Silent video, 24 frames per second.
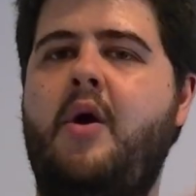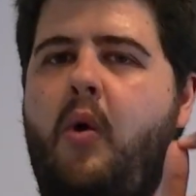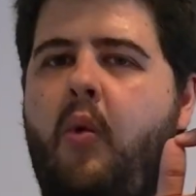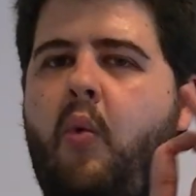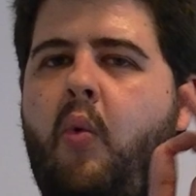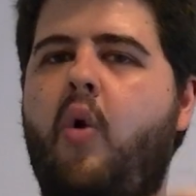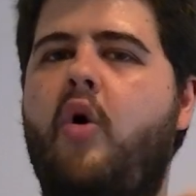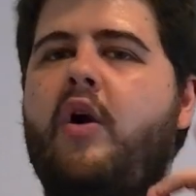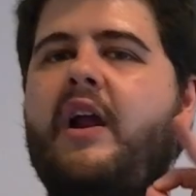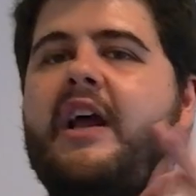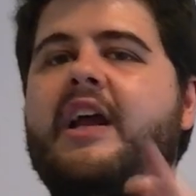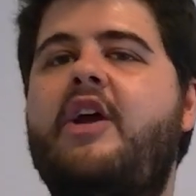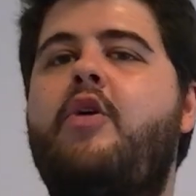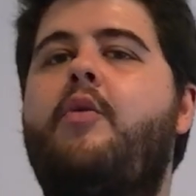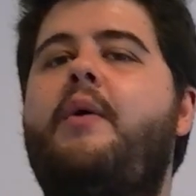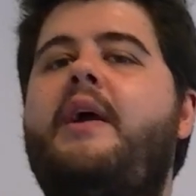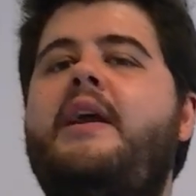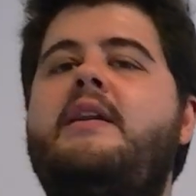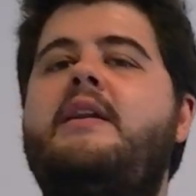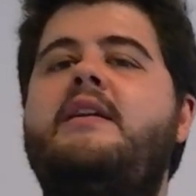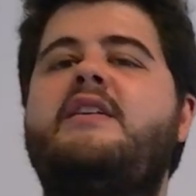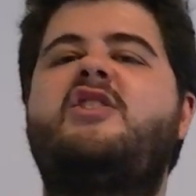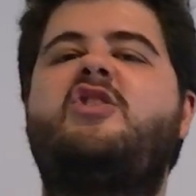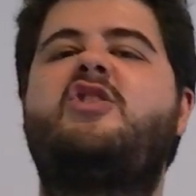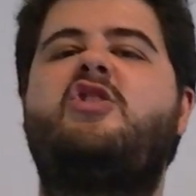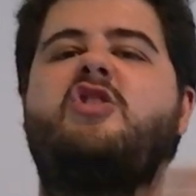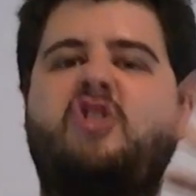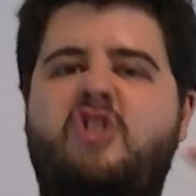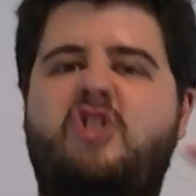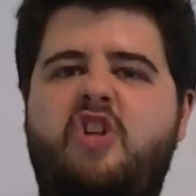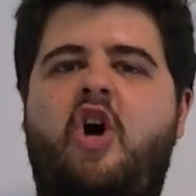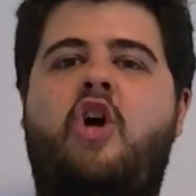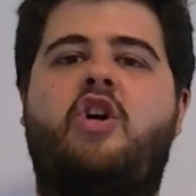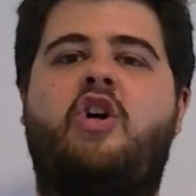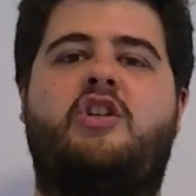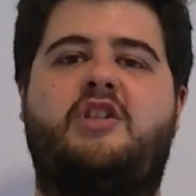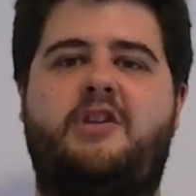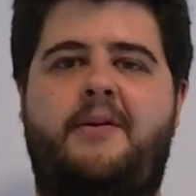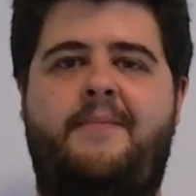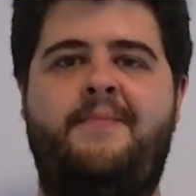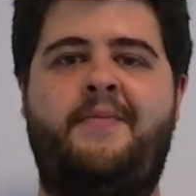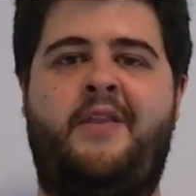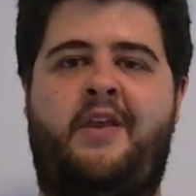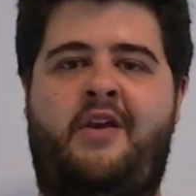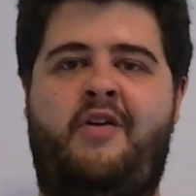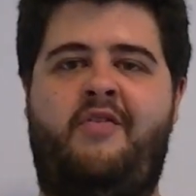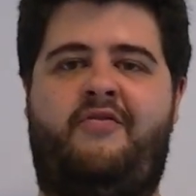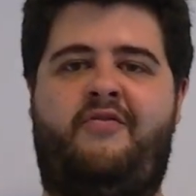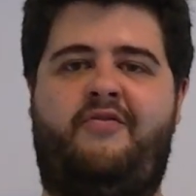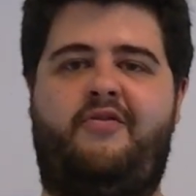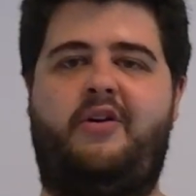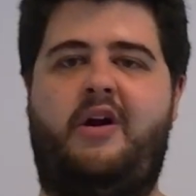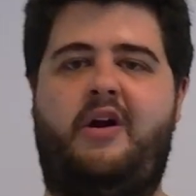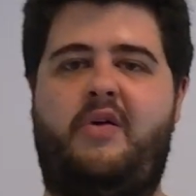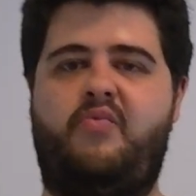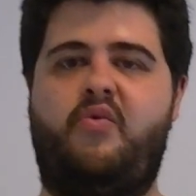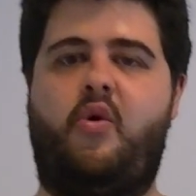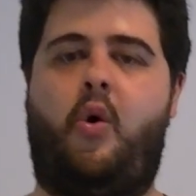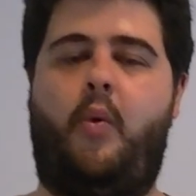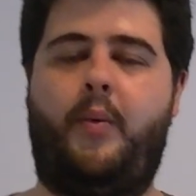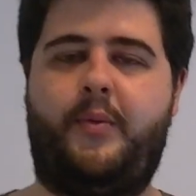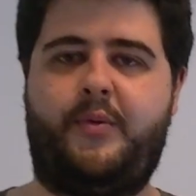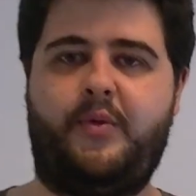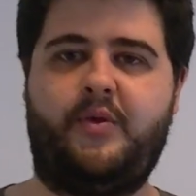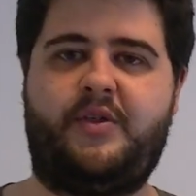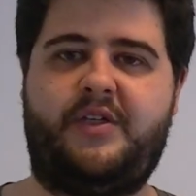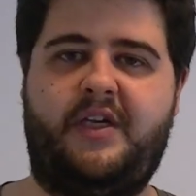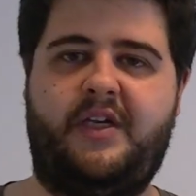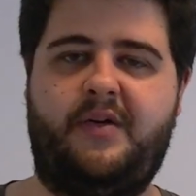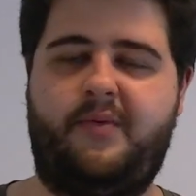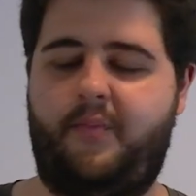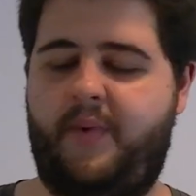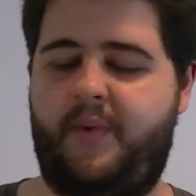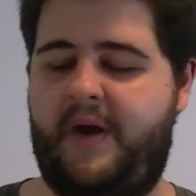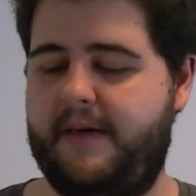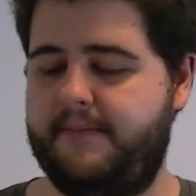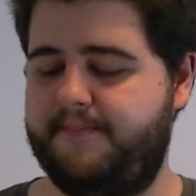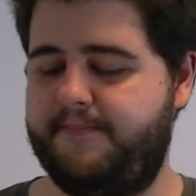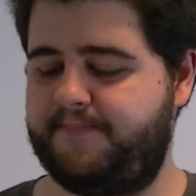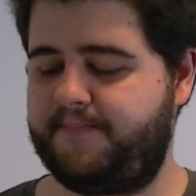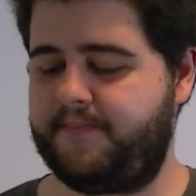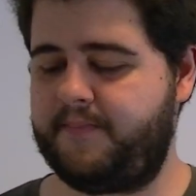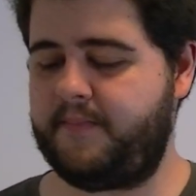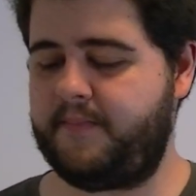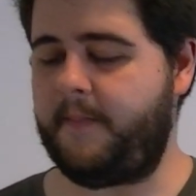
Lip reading: What a great start for a rope routine, right?